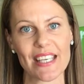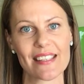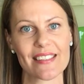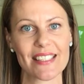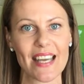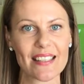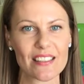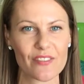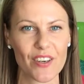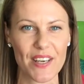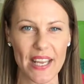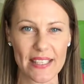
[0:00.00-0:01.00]
is the Tazza
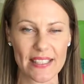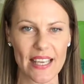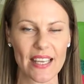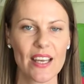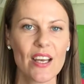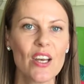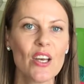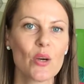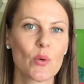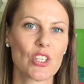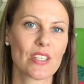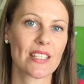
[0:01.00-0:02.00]
Farnese,
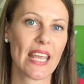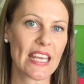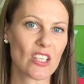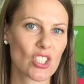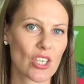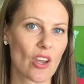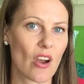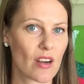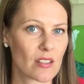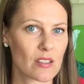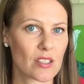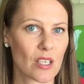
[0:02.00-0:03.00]
which is an ancient
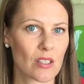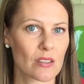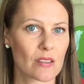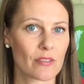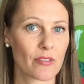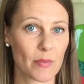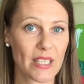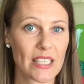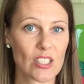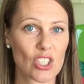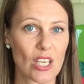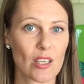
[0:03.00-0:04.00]
hardstone from
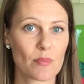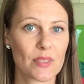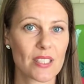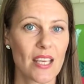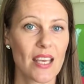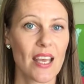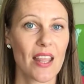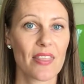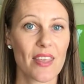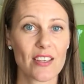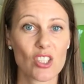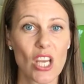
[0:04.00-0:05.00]
Egypt
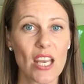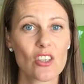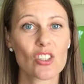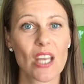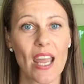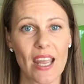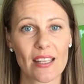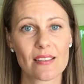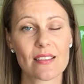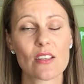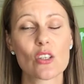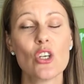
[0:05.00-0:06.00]
that changed
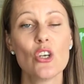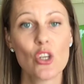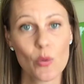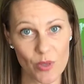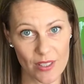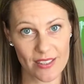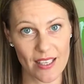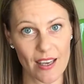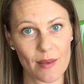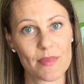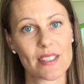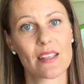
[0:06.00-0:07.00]
hands numerous
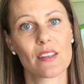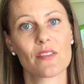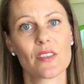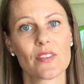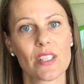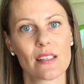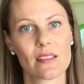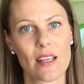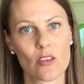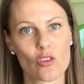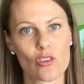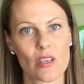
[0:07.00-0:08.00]
times in the 15th
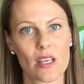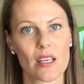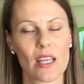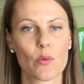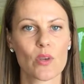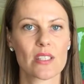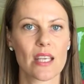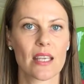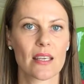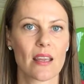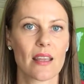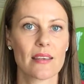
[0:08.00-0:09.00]
century. It was
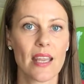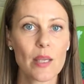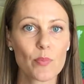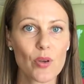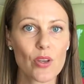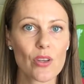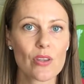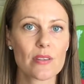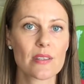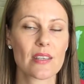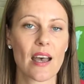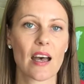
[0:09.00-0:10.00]
in
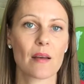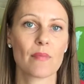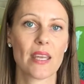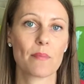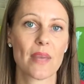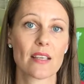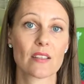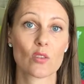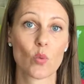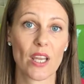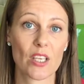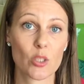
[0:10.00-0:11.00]
Naples, it makes
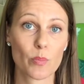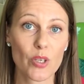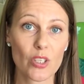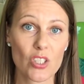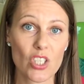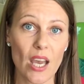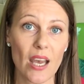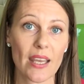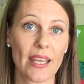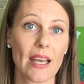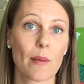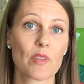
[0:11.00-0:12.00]
its way into Persia,
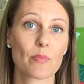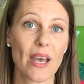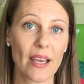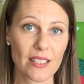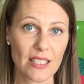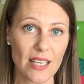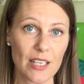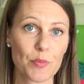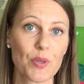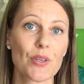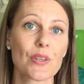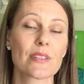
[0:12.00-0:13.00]
it comes back to
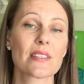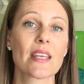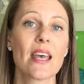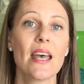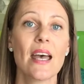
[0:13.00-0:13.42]
Naples,